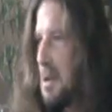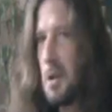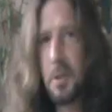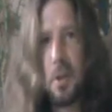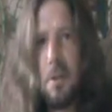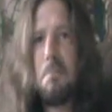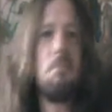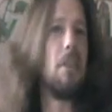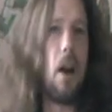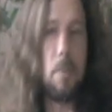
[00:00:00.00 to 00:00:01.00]
neutral,
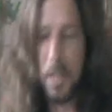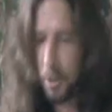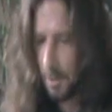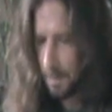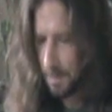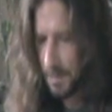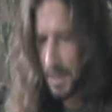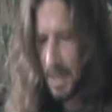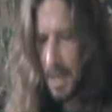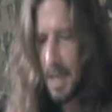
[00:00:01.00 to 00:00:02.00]
garbage.
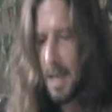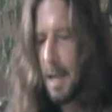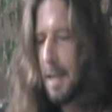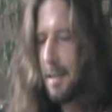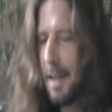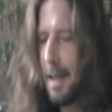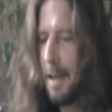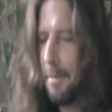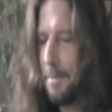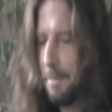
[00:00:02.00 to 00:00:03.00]
They
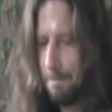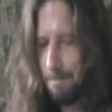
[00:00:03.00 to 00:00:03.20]
have...